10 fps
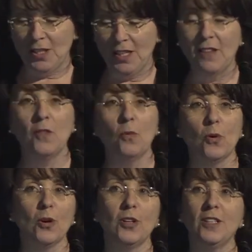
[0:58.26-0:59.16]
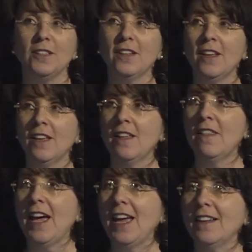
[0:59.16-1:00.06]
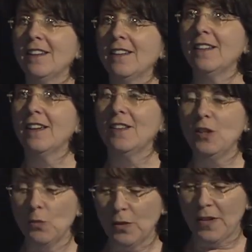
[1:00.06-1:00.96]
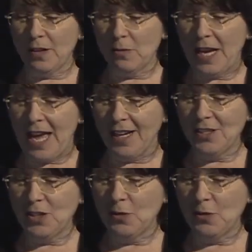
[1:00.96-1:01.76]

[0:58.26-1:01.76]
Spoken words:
in the world that you will then react to.